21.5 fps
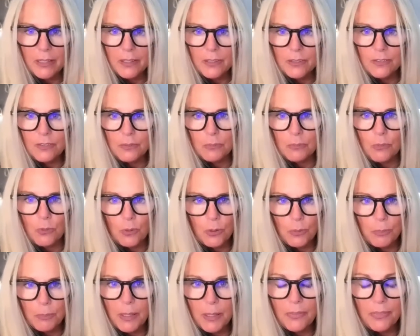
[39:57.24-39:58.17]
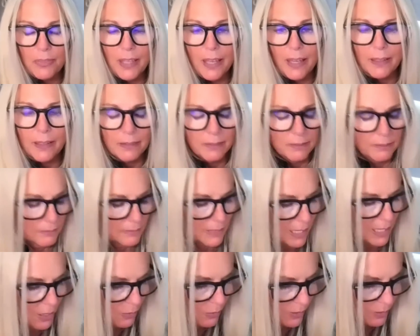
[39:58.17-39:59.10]
hear some more about that,
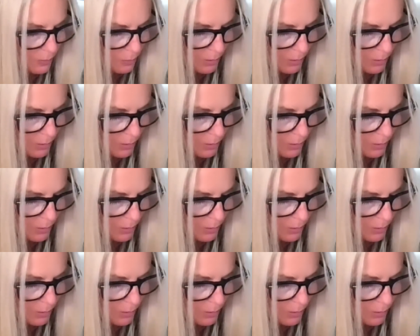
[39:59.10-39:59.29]
how he